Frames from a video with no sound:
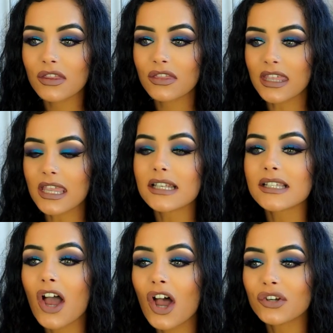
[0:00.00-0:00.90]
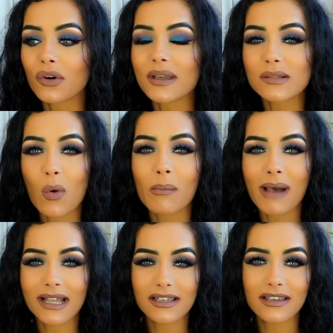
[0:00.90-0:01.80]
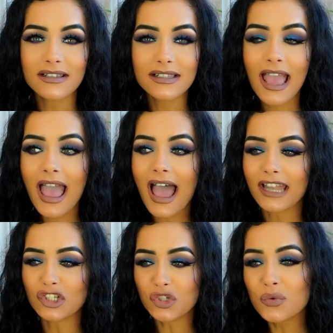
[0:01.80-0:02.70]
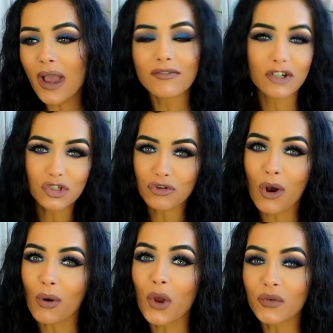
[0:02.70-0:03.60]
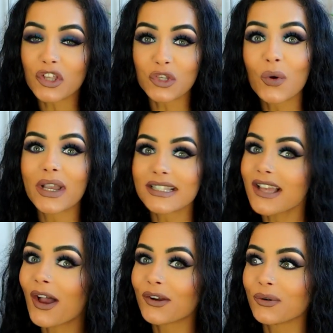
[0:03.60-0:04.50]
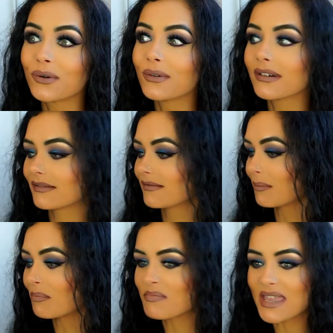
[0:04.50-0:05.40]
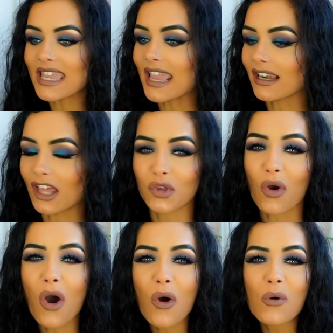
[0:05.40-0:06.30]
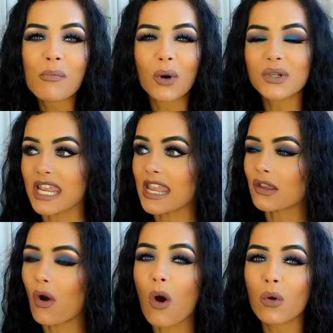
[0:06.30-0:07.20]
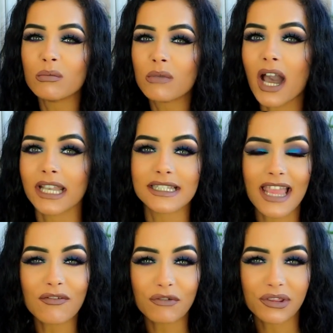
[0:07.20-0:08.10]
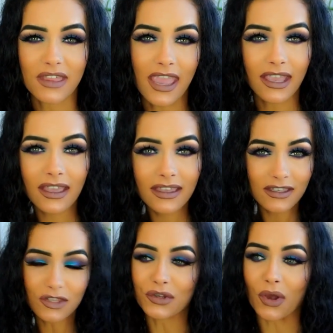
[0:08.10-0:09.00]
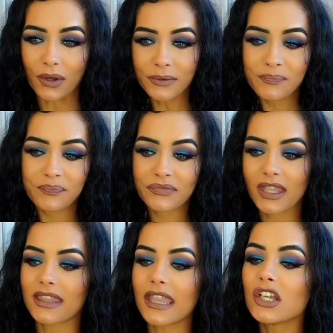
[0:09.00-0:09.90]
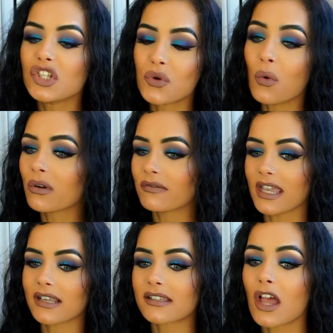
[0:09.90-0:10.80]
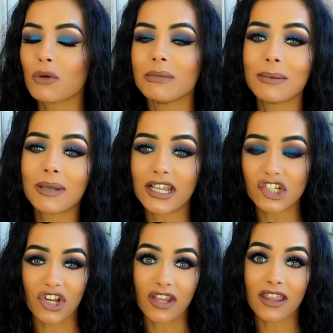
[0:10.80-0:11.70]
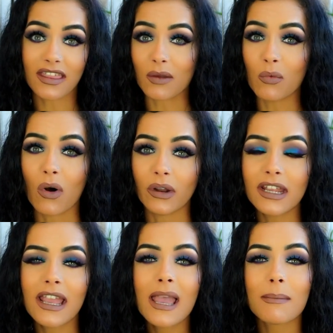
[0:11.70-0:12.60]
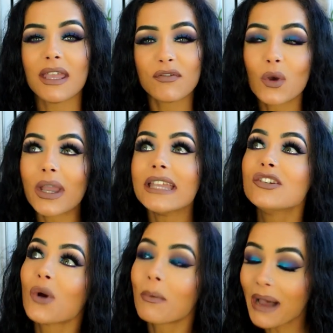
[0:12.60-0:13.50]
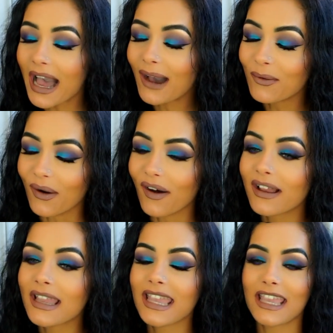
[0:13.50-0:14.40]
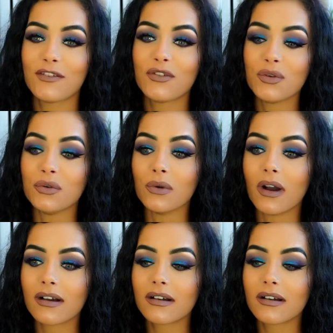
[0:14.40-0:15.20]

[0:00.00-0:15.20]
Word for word: the internal is what matters, and you have control over your internal being, like your whole body, your whole mind, everything, you know? They can do all of the external manipulation that they want. But if you're in your power, if you